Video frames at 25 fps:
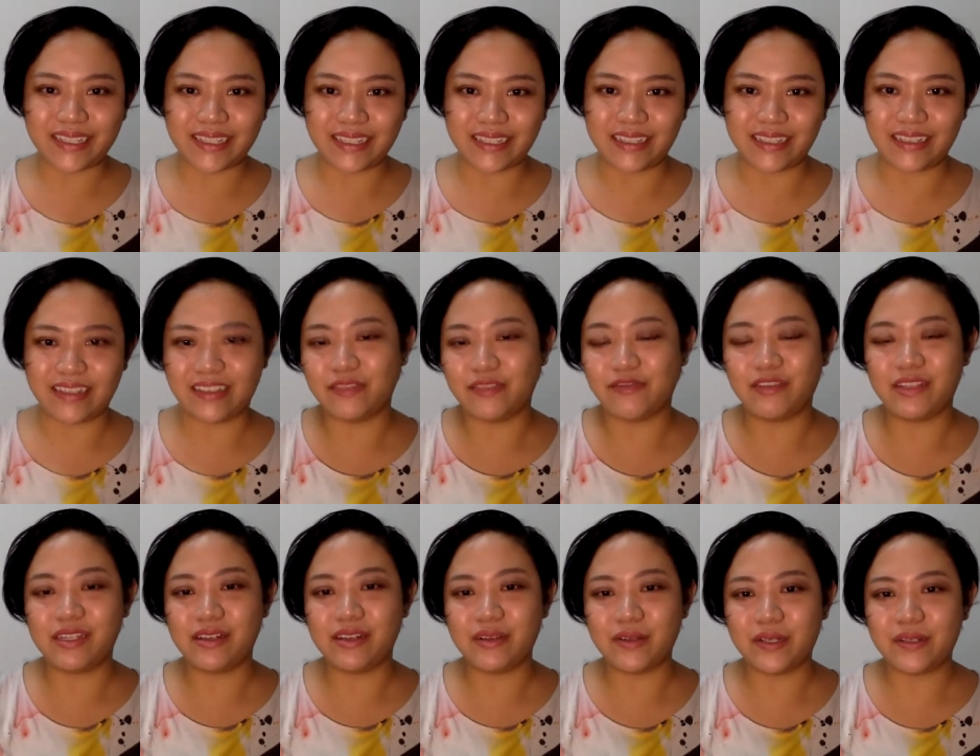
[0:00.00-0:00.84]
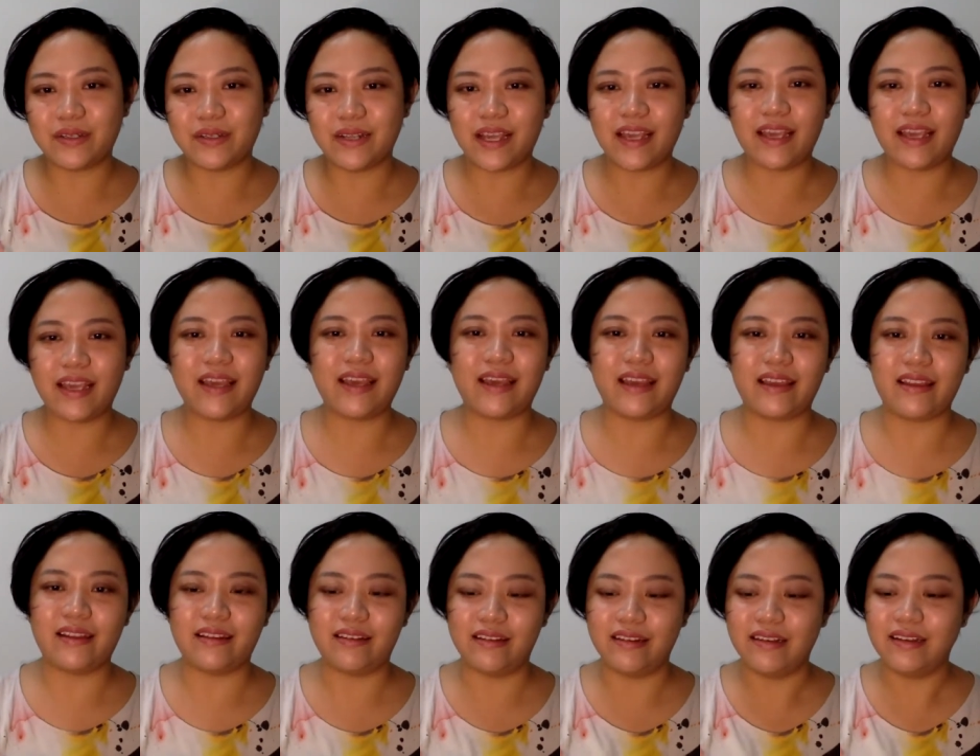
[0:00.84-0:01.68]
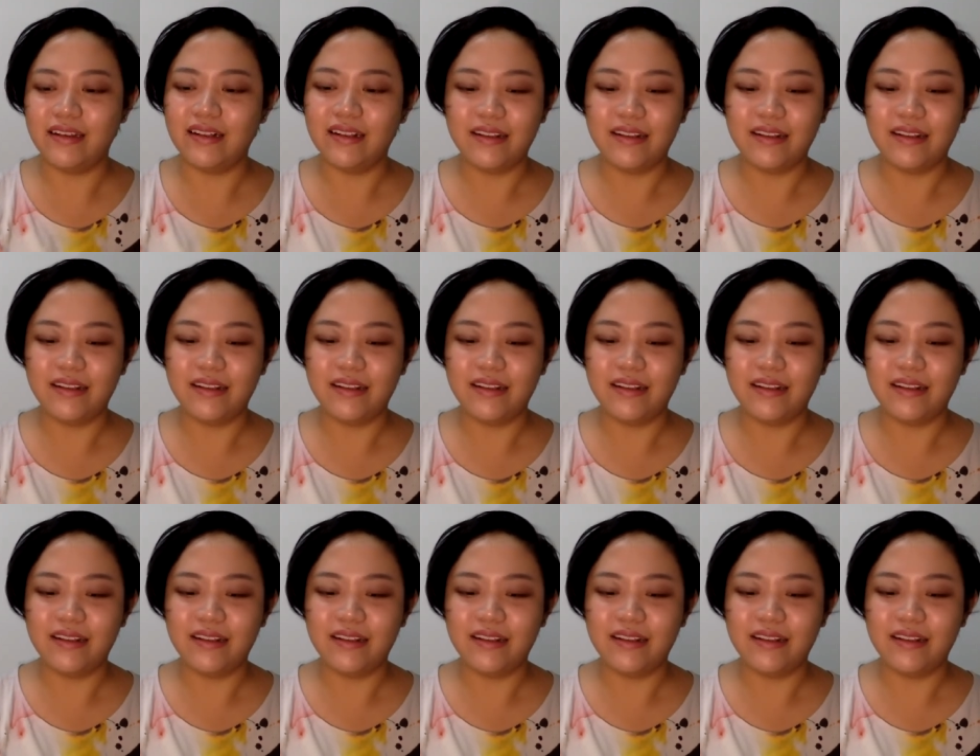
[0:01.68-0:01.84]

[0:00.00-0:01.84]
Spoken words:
the video today, and